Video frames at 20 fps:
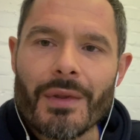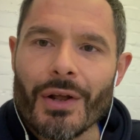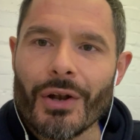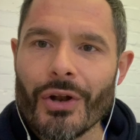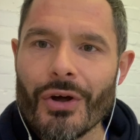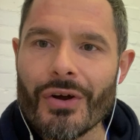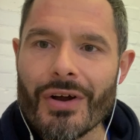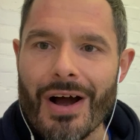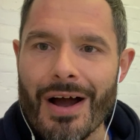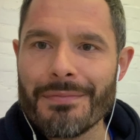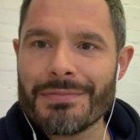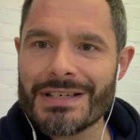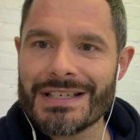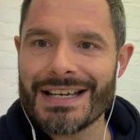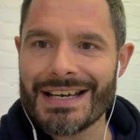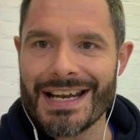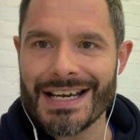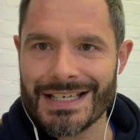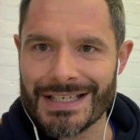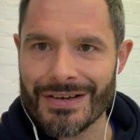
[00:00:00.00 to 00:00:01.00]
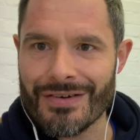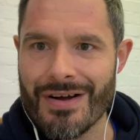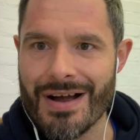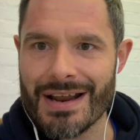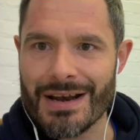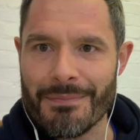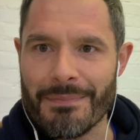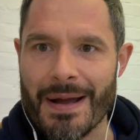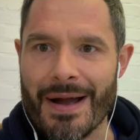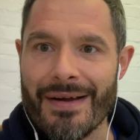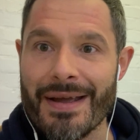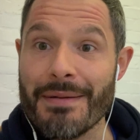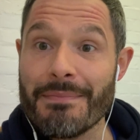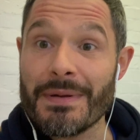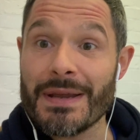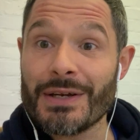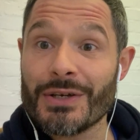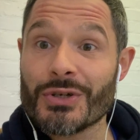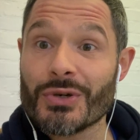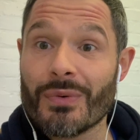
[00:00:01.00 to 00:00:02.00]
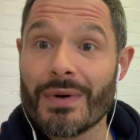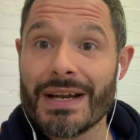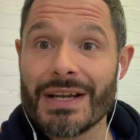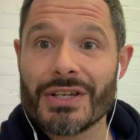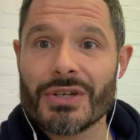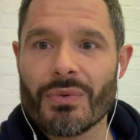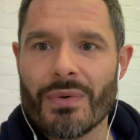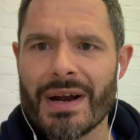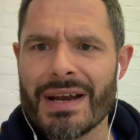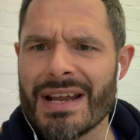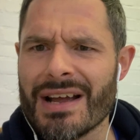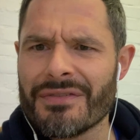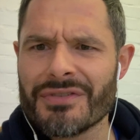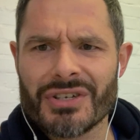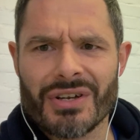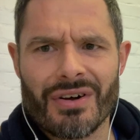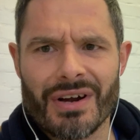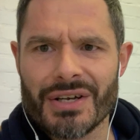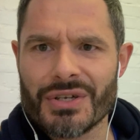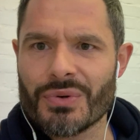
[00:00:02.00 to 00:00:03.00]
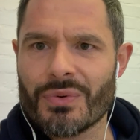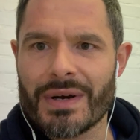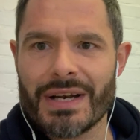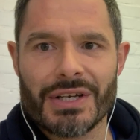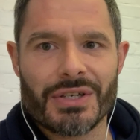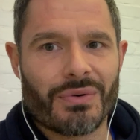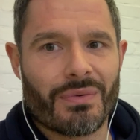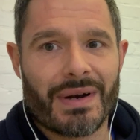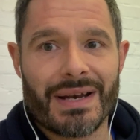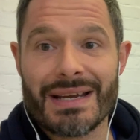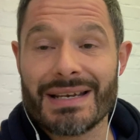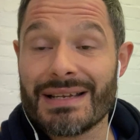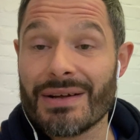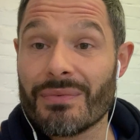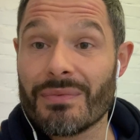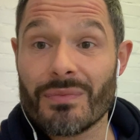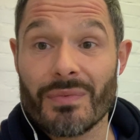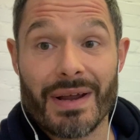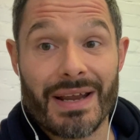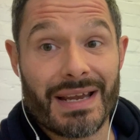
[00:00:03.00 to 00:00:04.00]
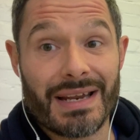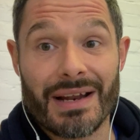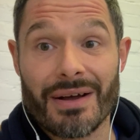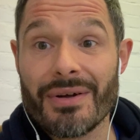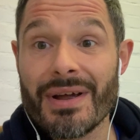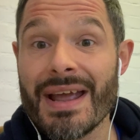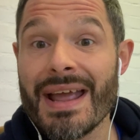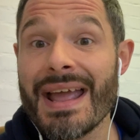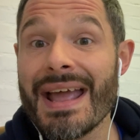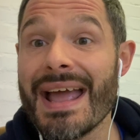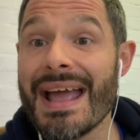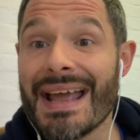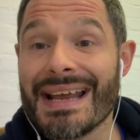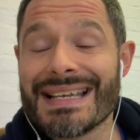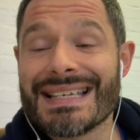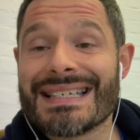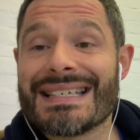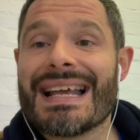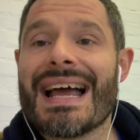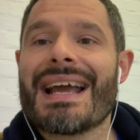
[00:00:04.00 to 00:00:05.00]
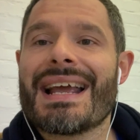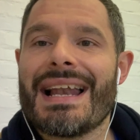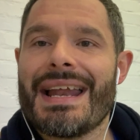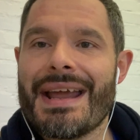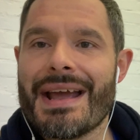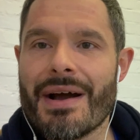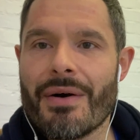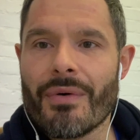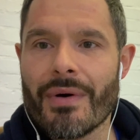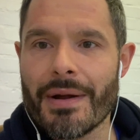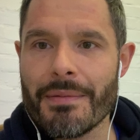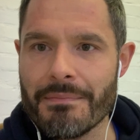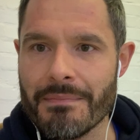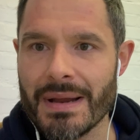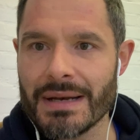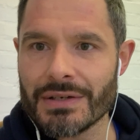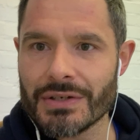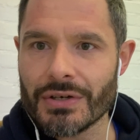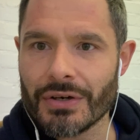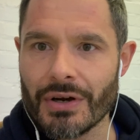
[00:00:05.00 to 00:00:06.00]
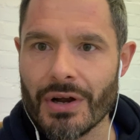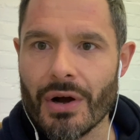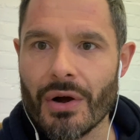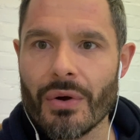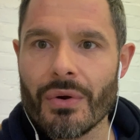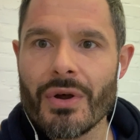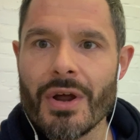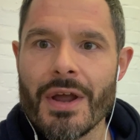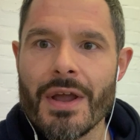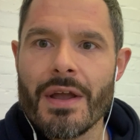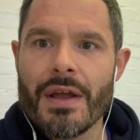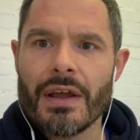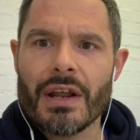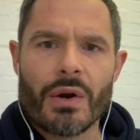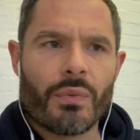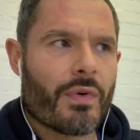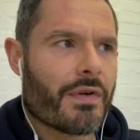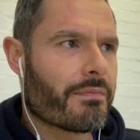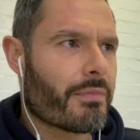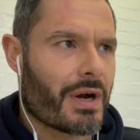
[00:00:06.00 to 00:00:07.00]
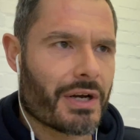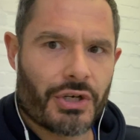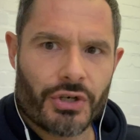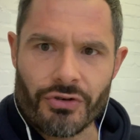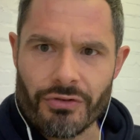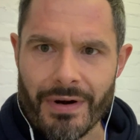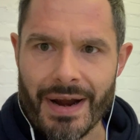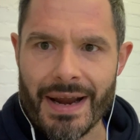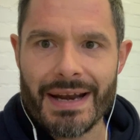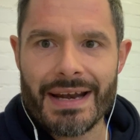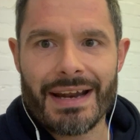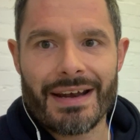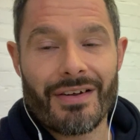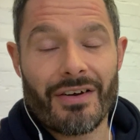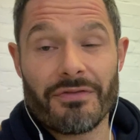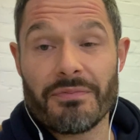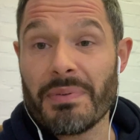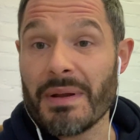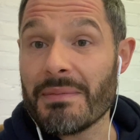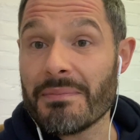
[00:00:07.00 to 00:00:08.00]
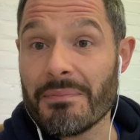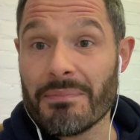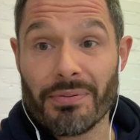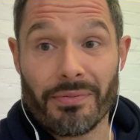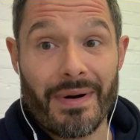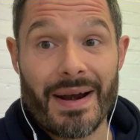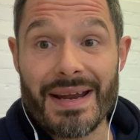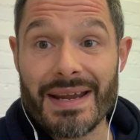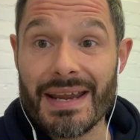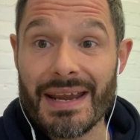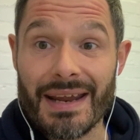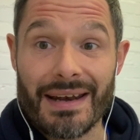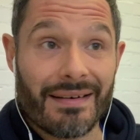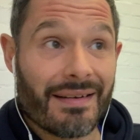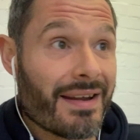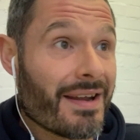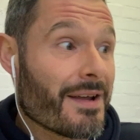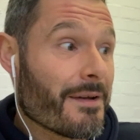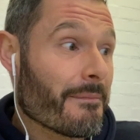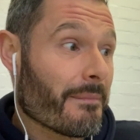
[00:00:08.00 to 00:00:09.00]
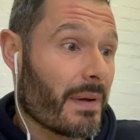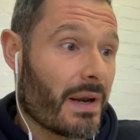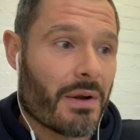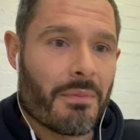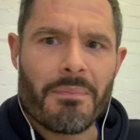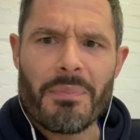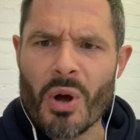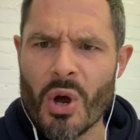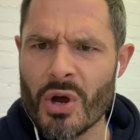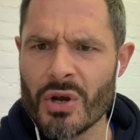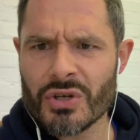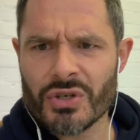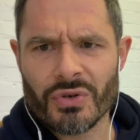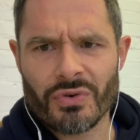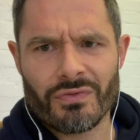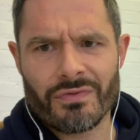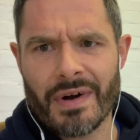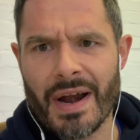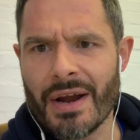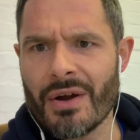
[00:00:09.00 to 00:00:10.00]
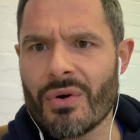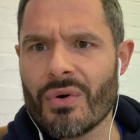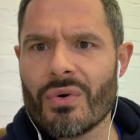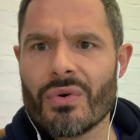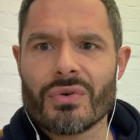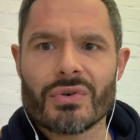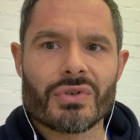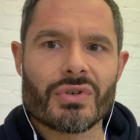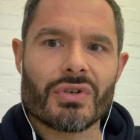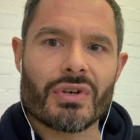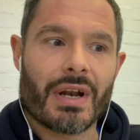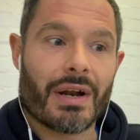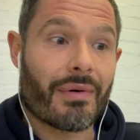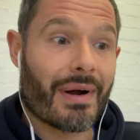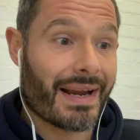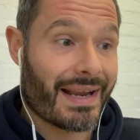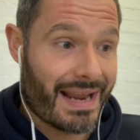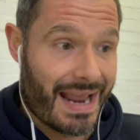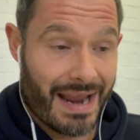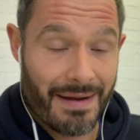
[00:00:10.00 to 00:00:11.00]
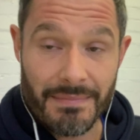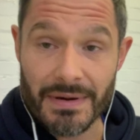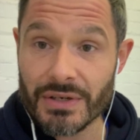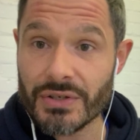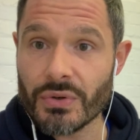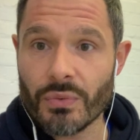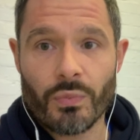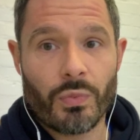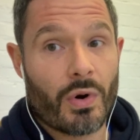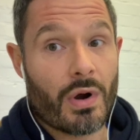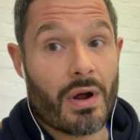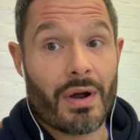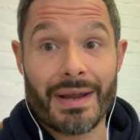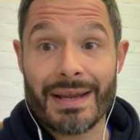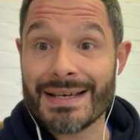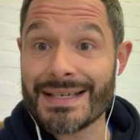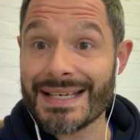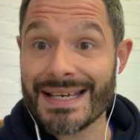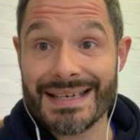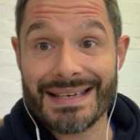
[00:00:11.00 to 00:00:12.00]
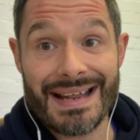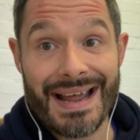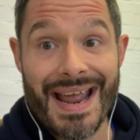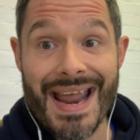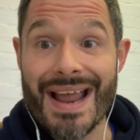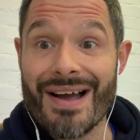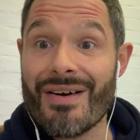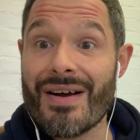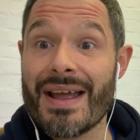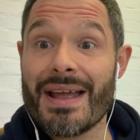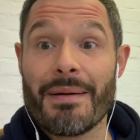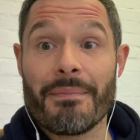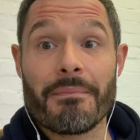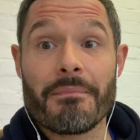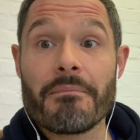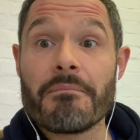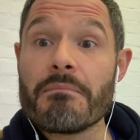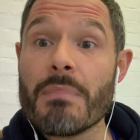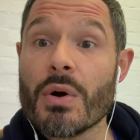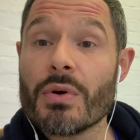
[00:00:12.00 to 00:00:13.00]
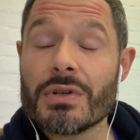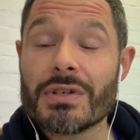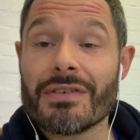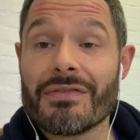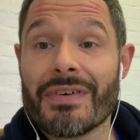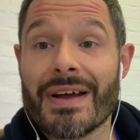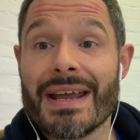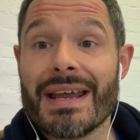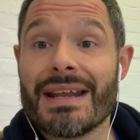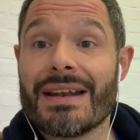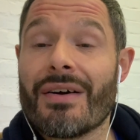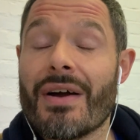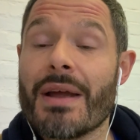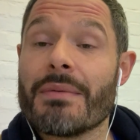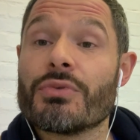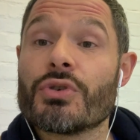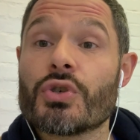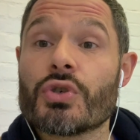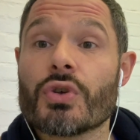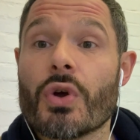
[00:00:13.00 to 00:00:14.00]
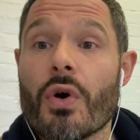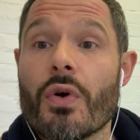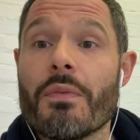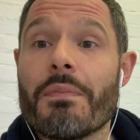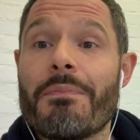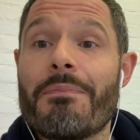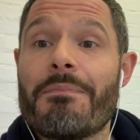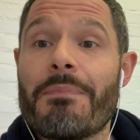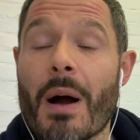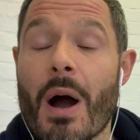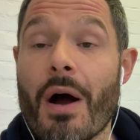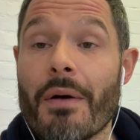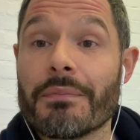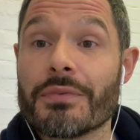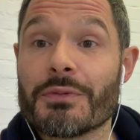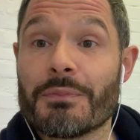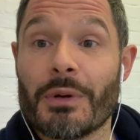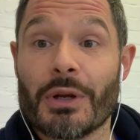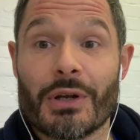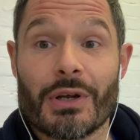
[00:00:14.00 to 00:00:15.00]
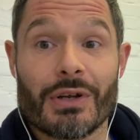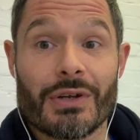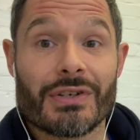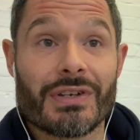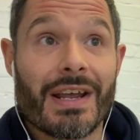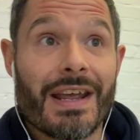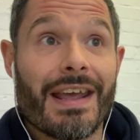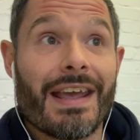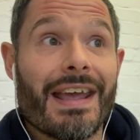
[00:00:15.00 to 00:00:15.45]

look, I'm still excited about it being 2020. I've started 2020, the, you know, exactly how I'm meant to go. You know, with my training, I've been breaking, you know, personal records. You know, I came into work, and today I am motivated. I am so pumped because